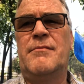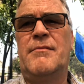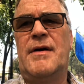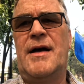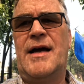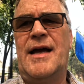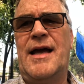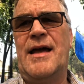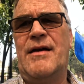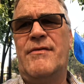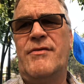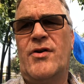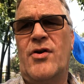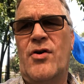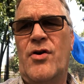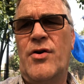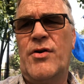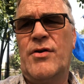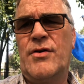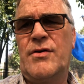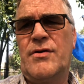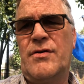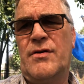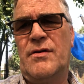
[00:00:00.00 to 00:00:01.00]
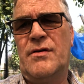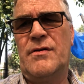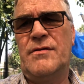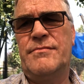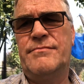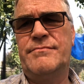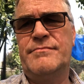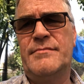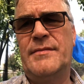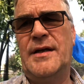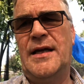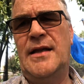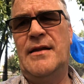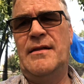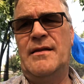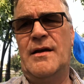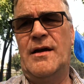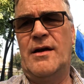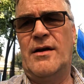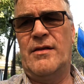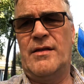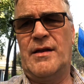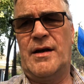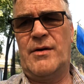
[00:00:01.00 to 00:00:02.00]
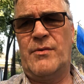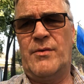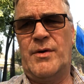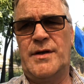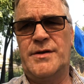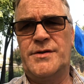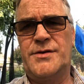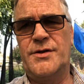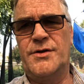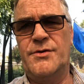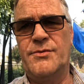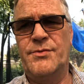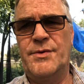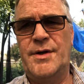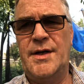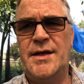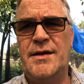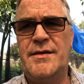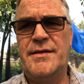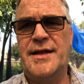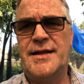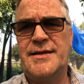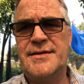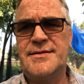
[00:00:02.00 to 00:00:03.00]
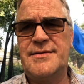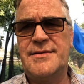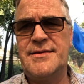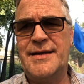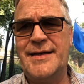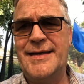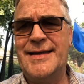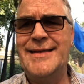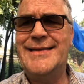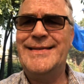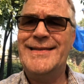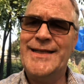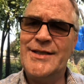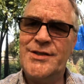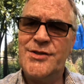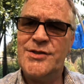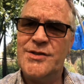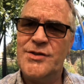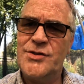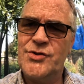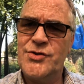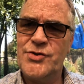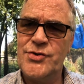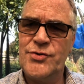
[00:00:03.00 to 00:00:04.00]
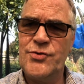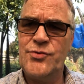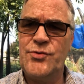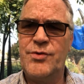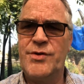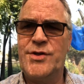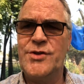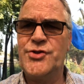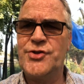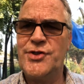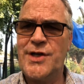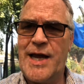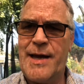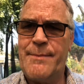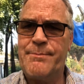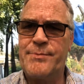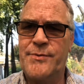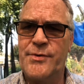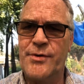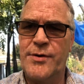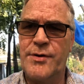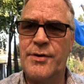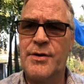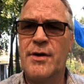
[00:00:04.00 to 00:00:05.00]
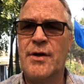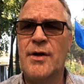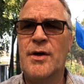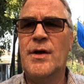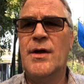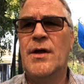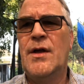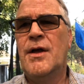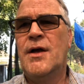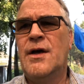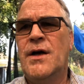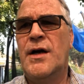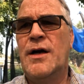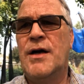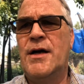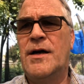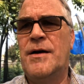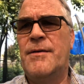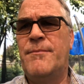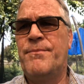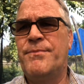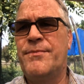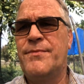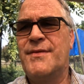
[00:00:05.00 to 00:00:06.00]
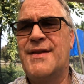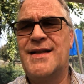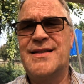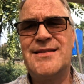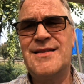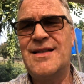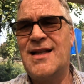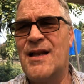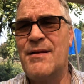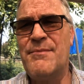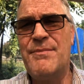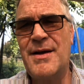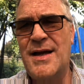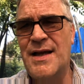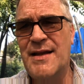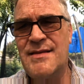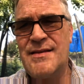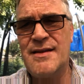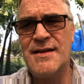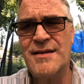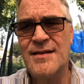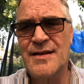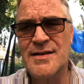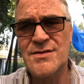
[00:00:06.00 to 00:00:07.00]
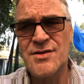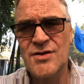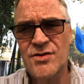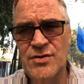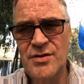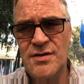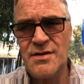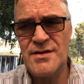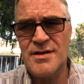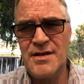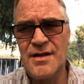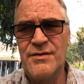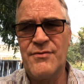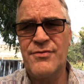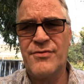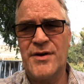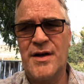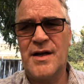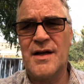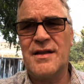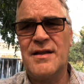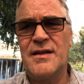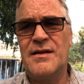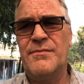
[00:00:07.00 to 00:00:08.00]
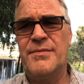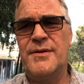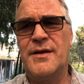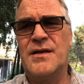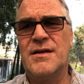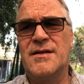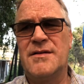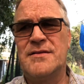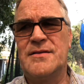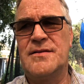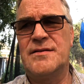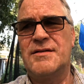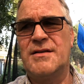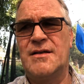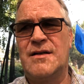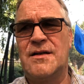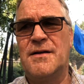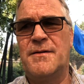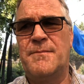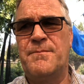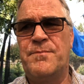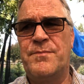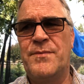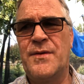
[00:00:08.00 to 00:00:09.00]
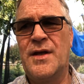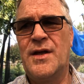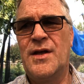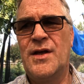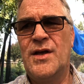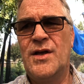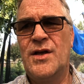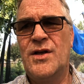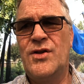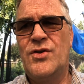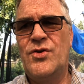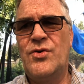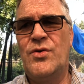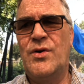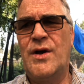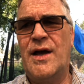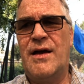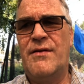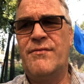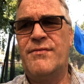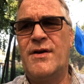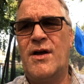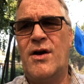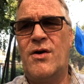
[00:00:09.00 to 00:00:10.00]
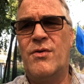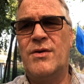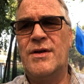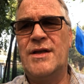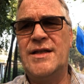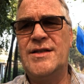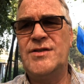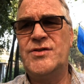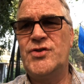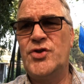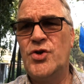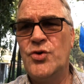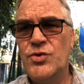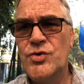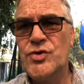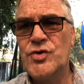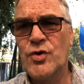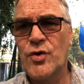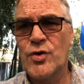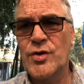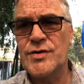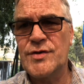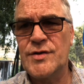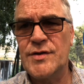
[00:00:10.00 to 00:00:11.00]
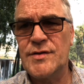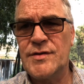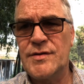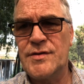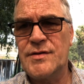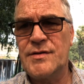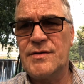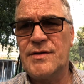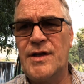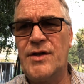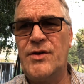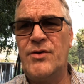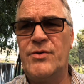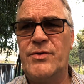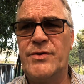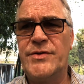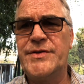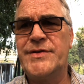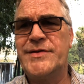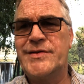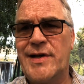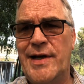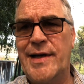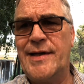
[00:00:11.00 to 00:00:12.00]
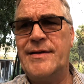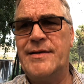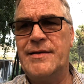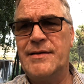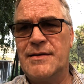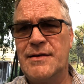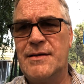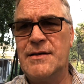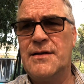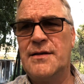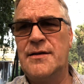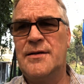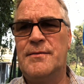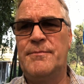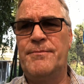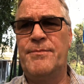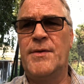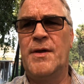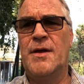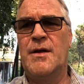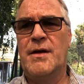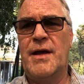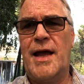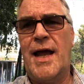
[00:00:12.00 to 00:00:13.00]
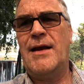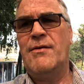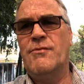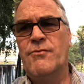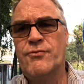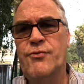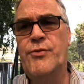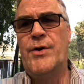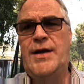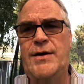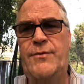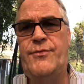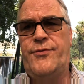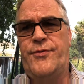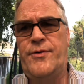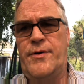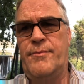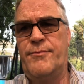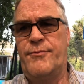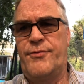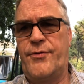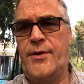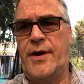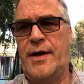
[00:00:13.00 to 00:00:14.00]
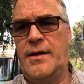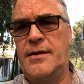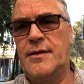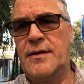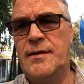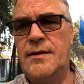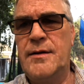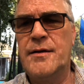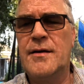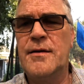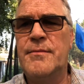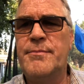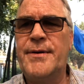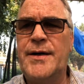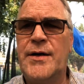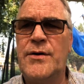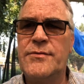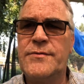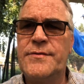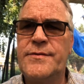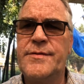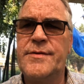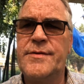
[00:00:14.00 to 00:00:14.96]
I have an article in there that I want you to read that's in addition to the chapter. That's not a bad thing, that's a good thing, frankly, because you have now at least 2 sources that you can cite and read from, frankly, about